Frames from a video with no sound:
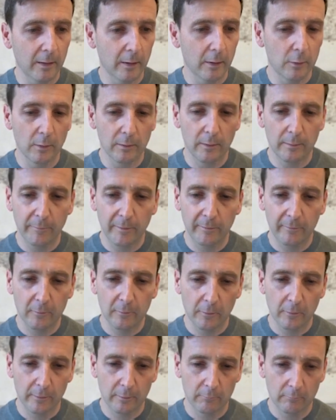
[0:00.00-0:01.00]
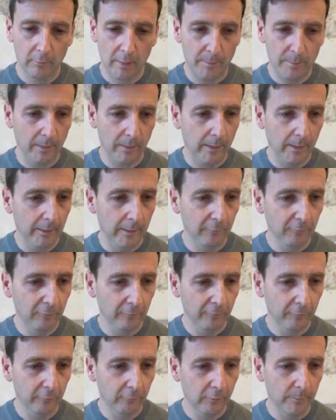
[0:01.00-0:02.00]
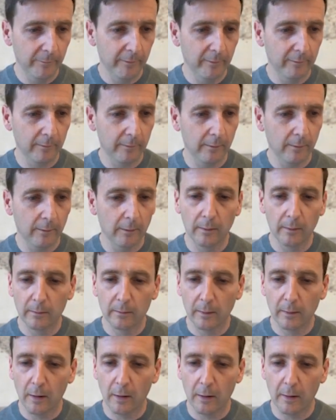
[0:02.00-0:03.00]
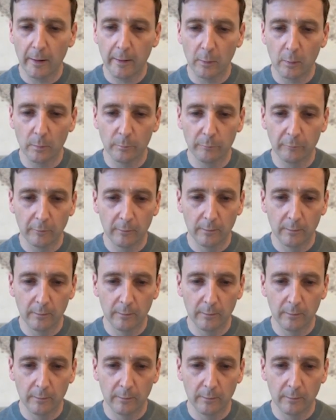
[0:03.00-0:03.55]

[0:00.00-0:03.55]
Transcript: And if it's not in the right place, just scrub this little height option